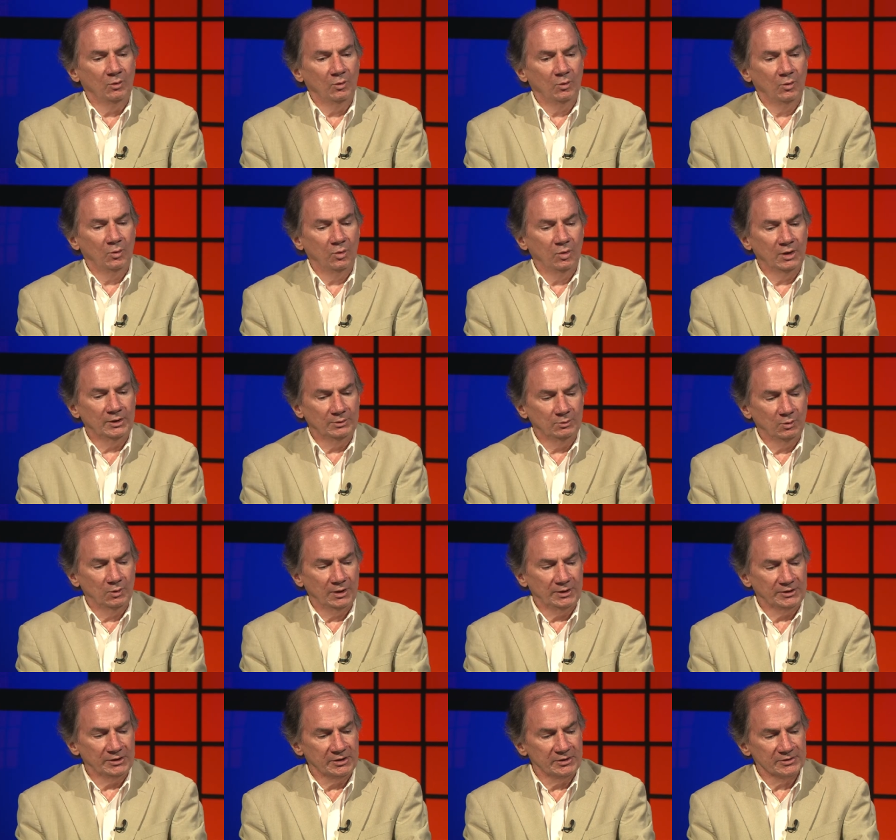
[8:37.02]
what
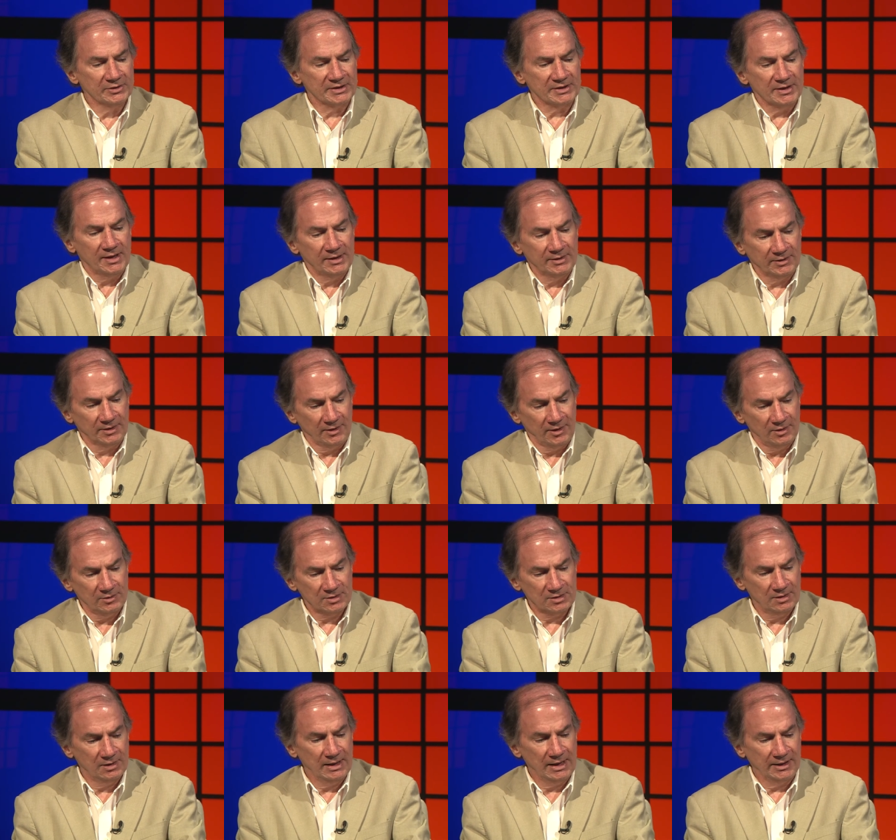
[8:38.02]
what do you say to
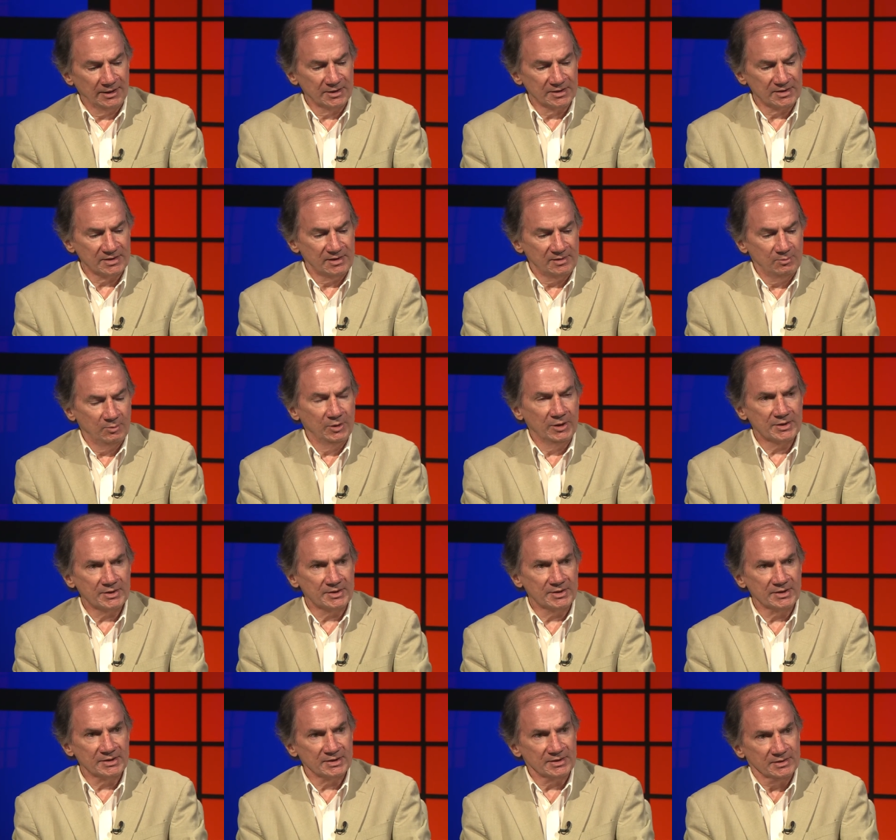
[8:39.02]
those legacy
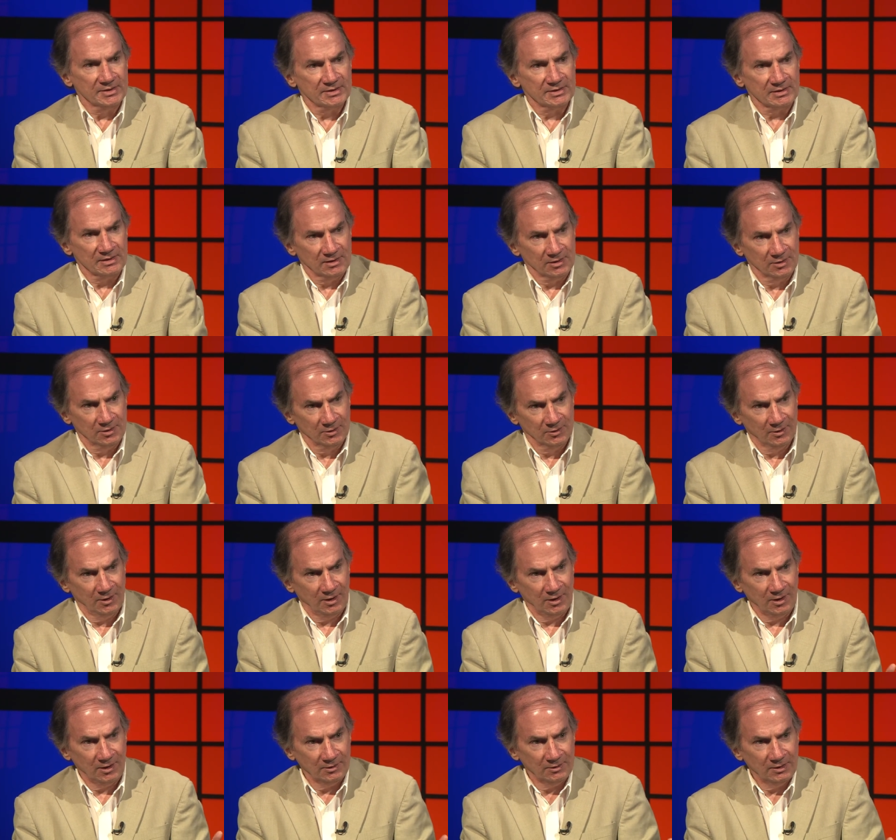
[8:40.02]
businesses who
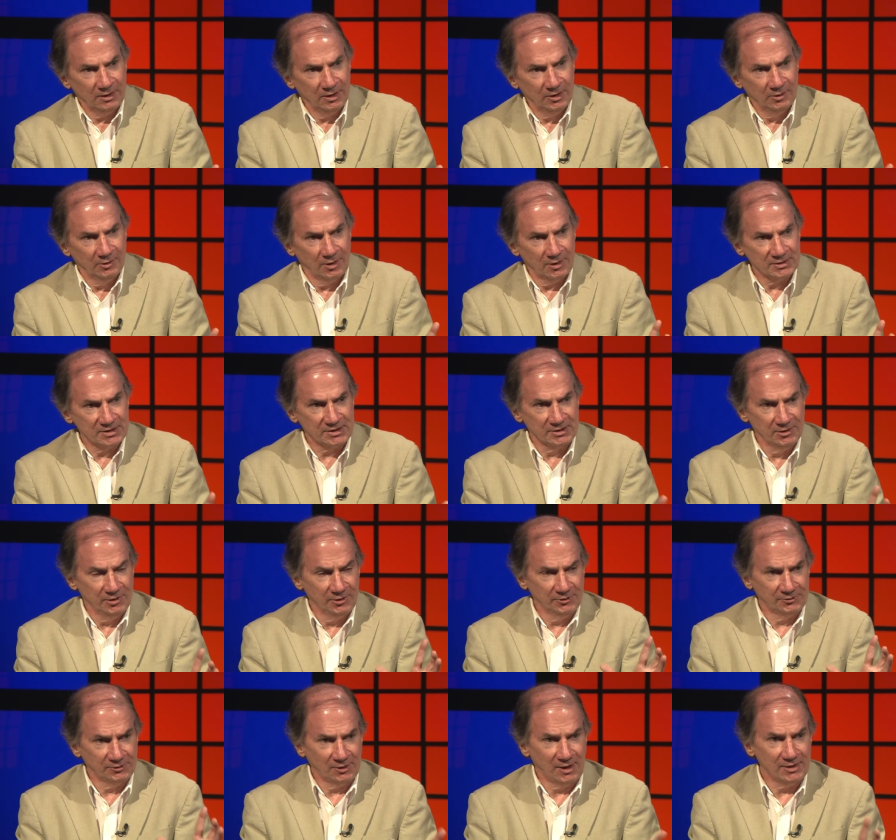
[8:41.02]
are who are
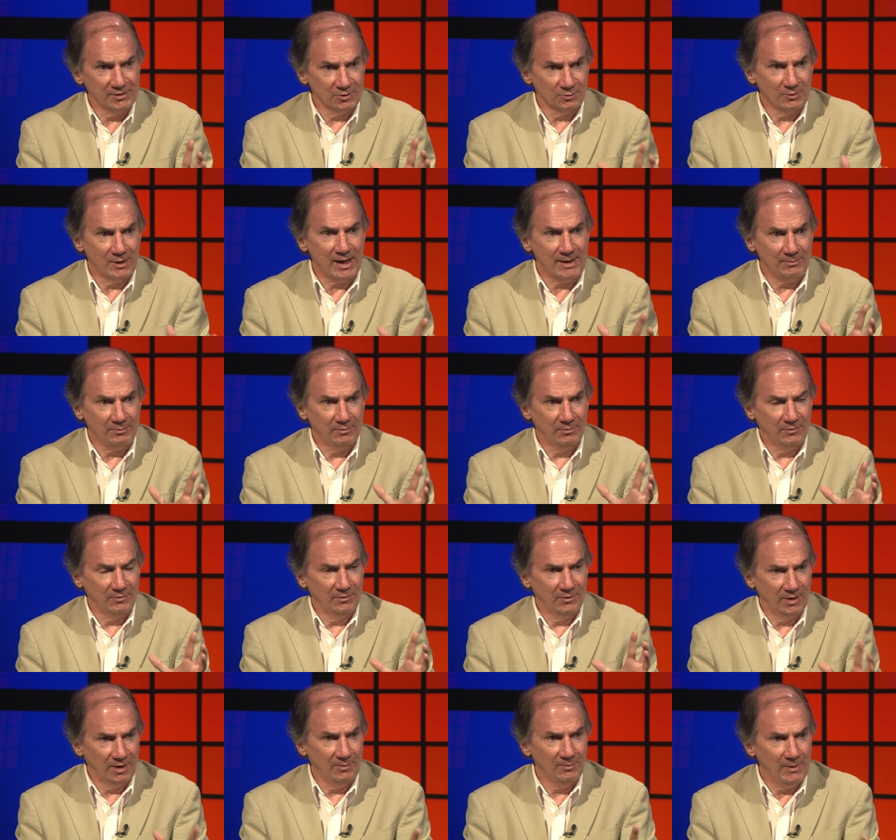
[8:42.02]
still trying to wrap
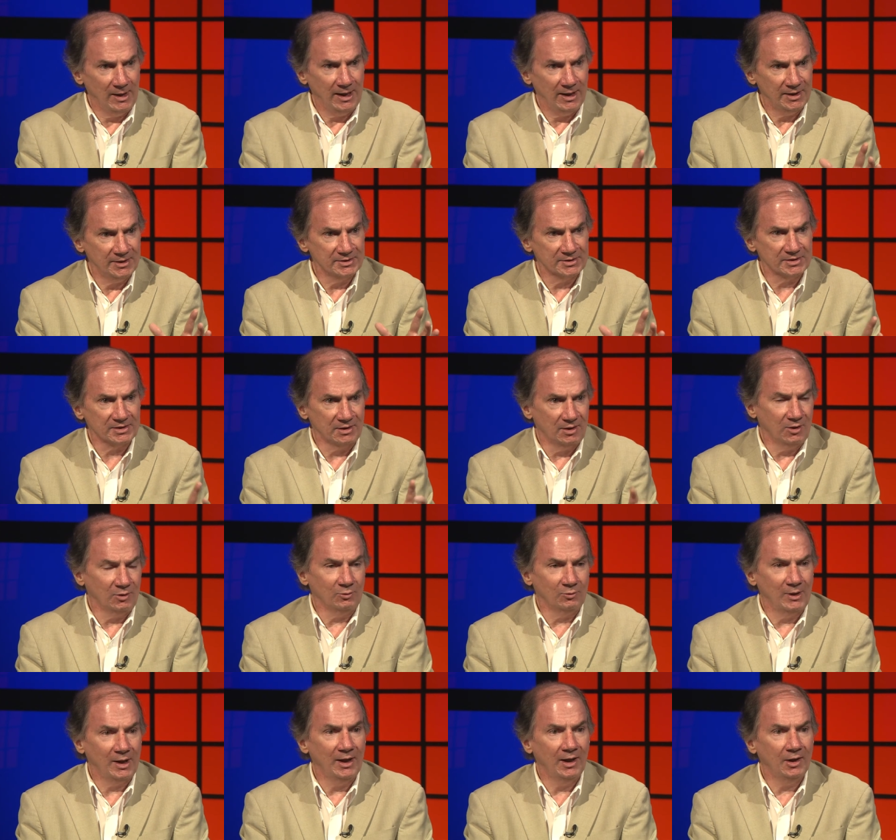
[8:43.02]
their minds
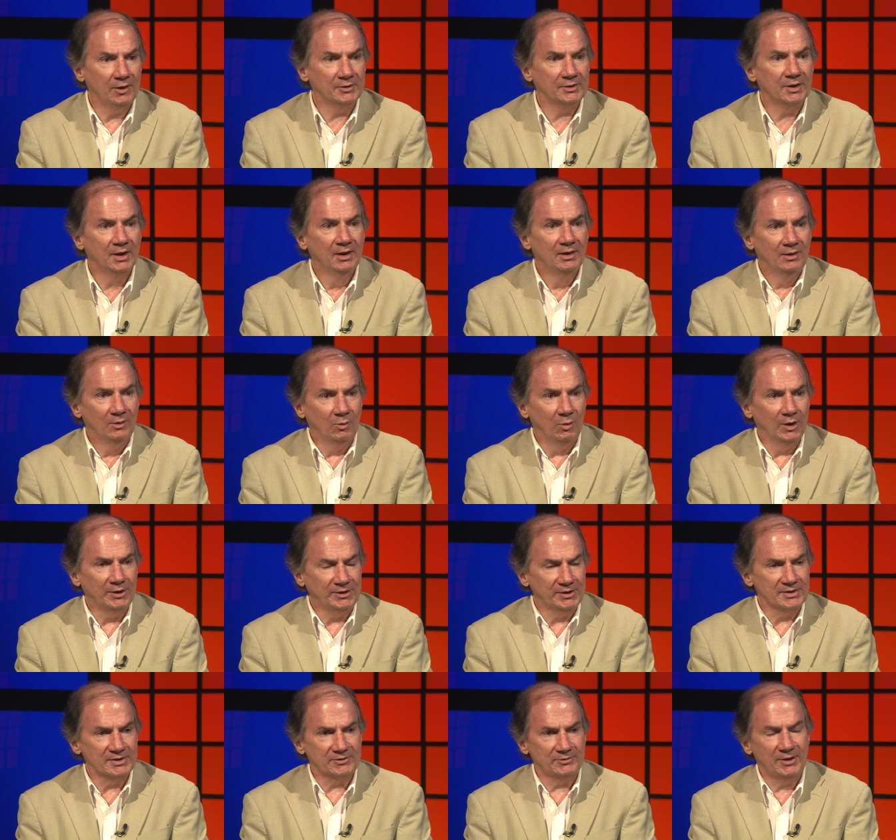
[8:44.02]
around what
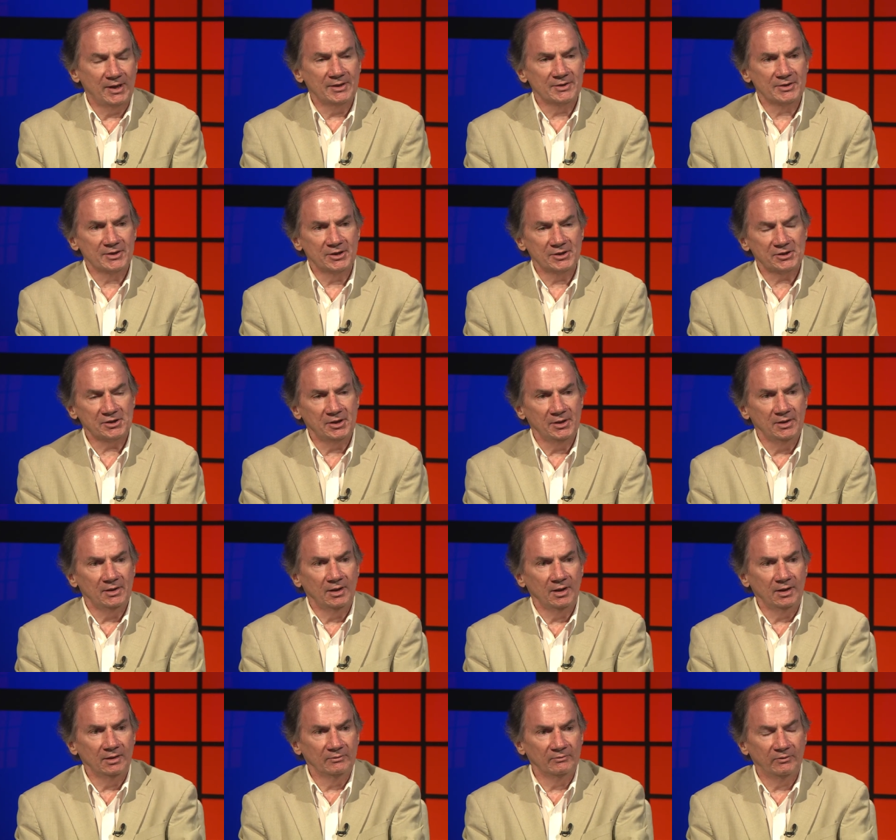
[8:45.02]
this transition
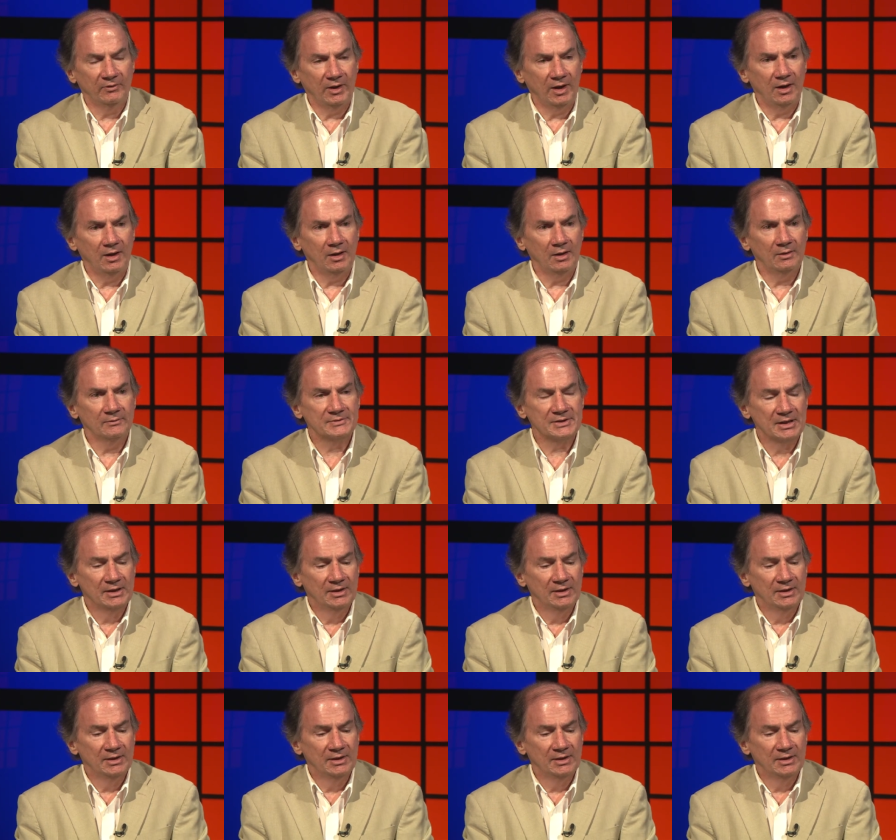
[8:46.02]
involves?